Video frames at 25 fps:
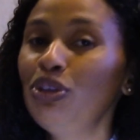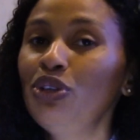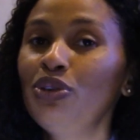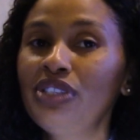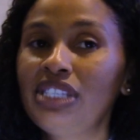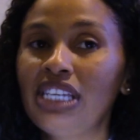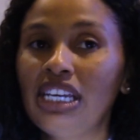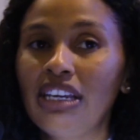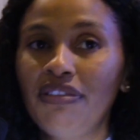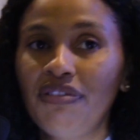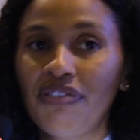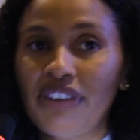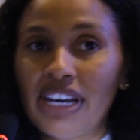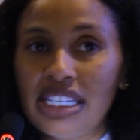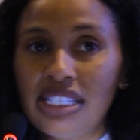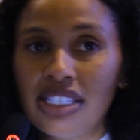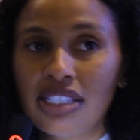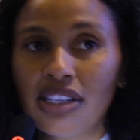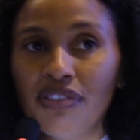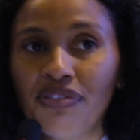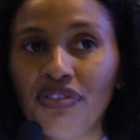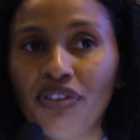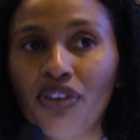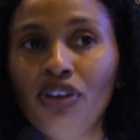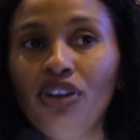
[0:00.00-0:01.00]
Music
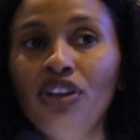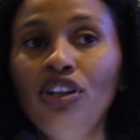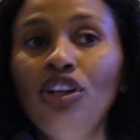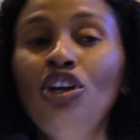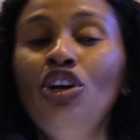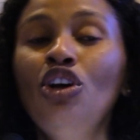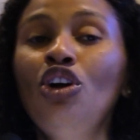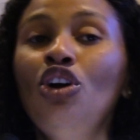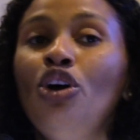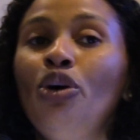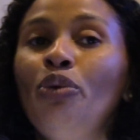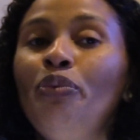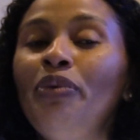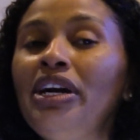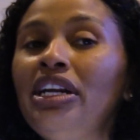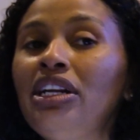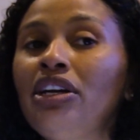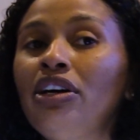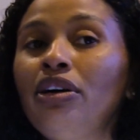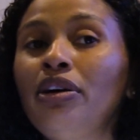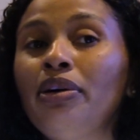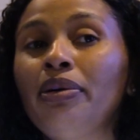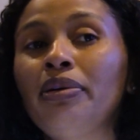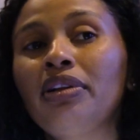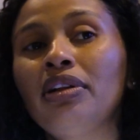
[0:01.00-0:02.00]
Festival, with
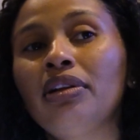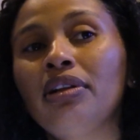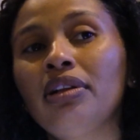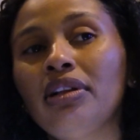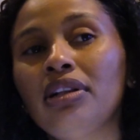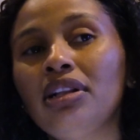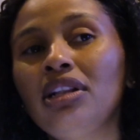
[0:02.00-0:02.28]
a